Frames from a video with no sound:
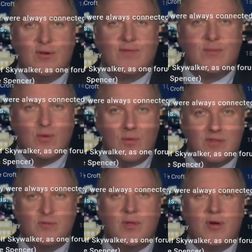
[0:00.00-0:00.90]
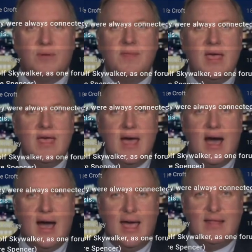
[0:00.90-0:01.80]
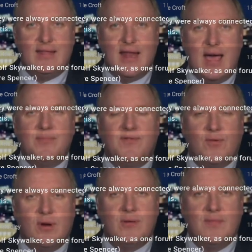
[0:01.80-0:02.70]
Oh, no, I was just listening to Kevin. Kevin's got a lot better stuff than me.